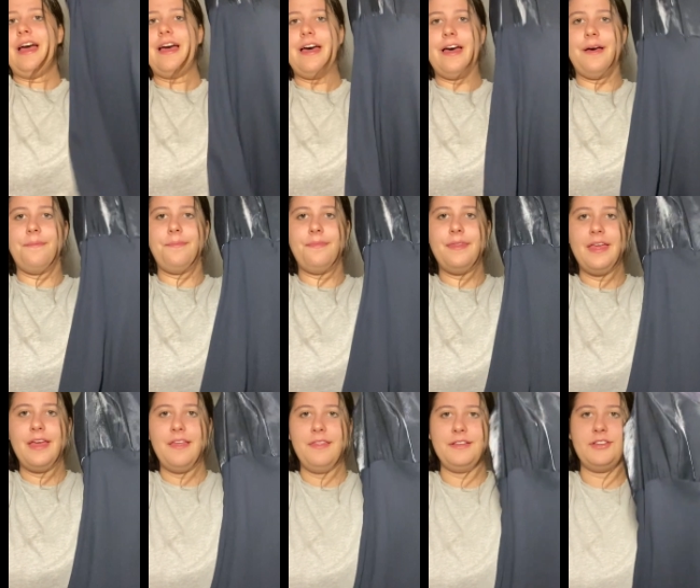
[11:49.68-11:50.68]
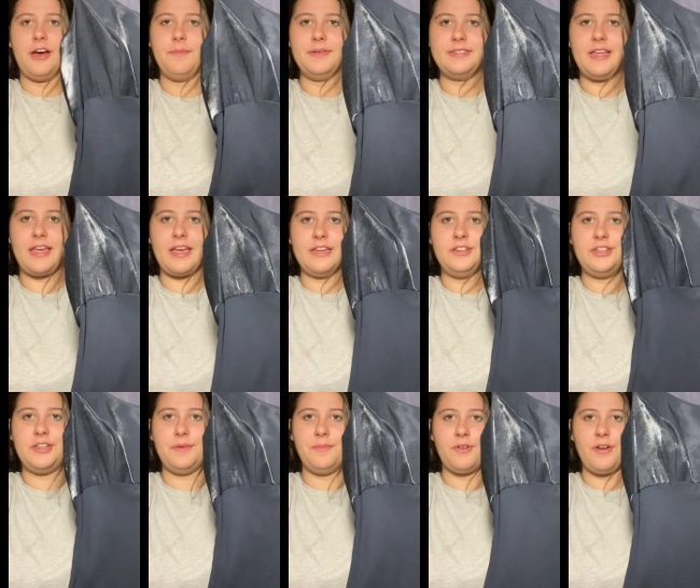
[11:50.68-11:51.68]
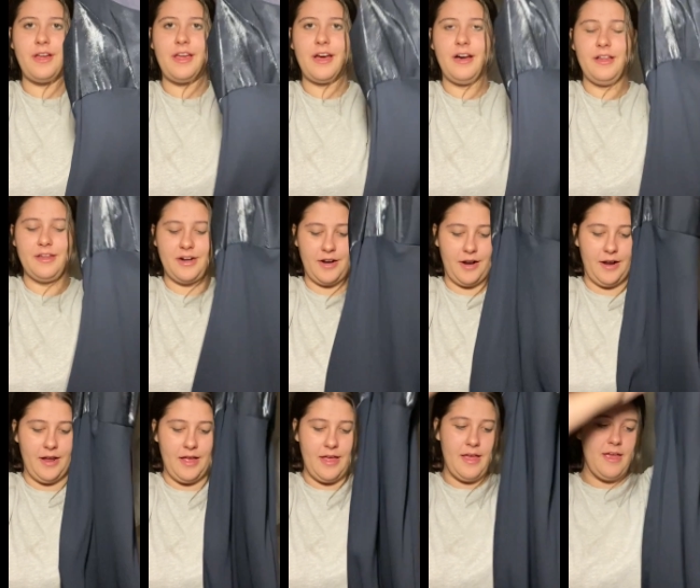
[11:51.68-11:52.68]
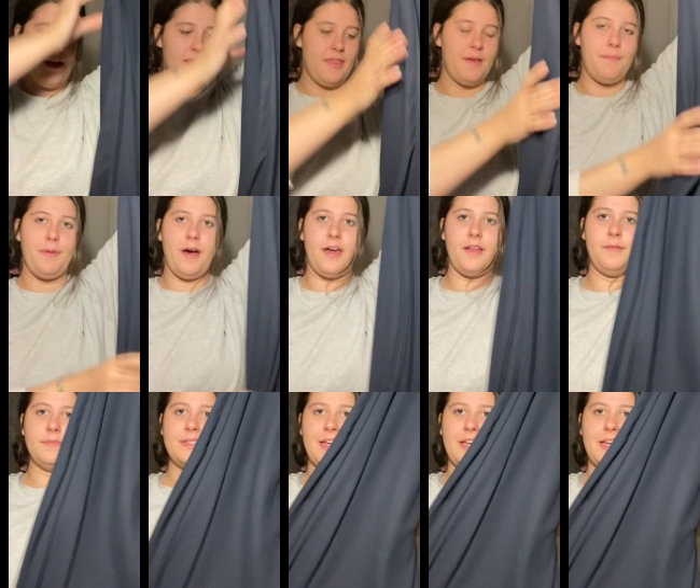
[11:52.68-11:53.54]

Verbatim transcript: Um, the top is like a shimmery color. The bottom's